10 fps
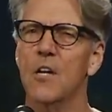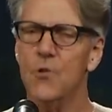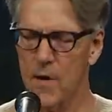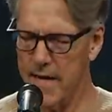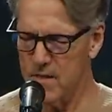
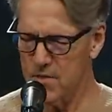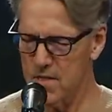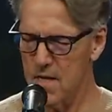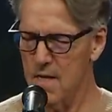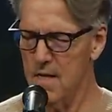
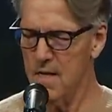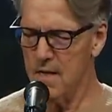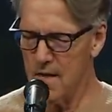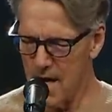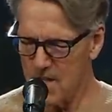Christ's
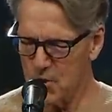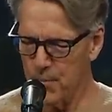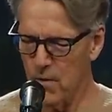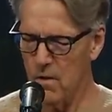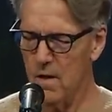
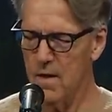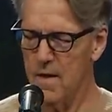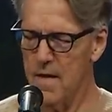gospel,